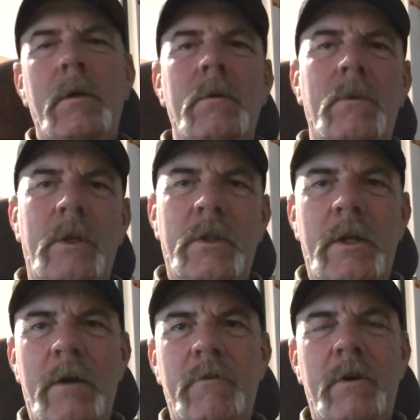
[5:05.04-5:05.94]
with an
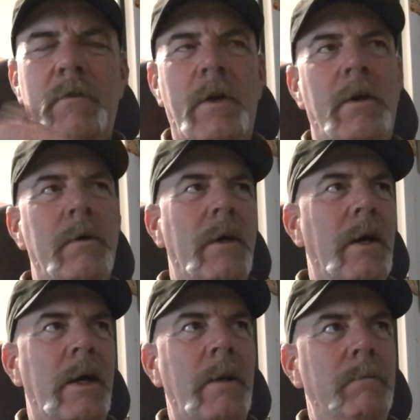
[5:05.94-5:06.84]
FFL.
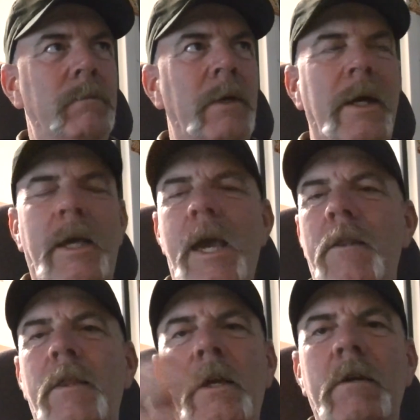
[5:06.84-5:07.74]
I
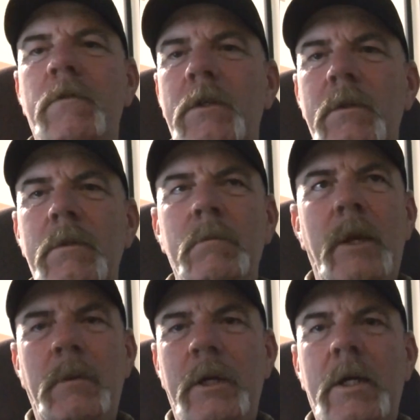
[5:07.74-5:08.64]
can't think of
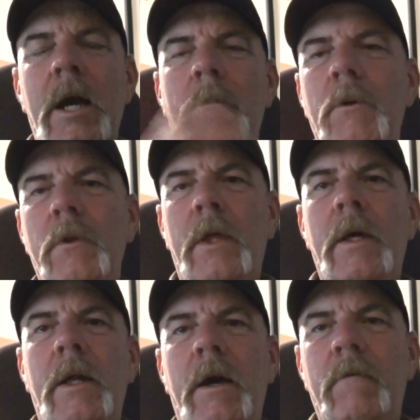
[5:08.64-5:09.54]
maybe a couple
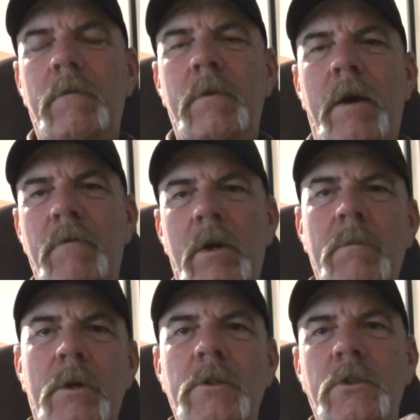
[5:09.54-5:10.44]
that I've done
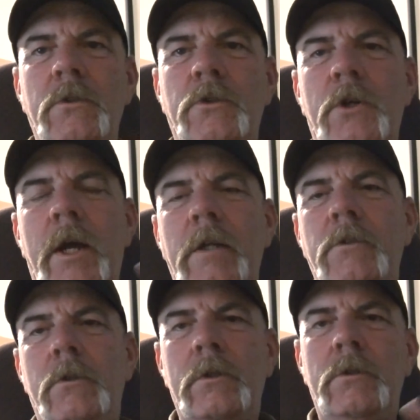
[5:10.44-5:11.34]
personal trades
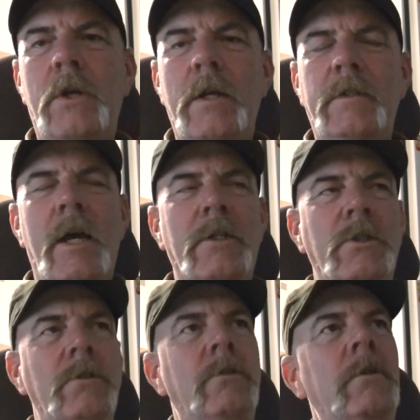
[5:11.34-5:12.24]
or
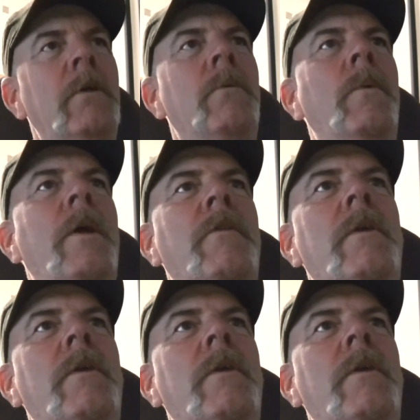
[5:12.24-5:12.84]
transactions with.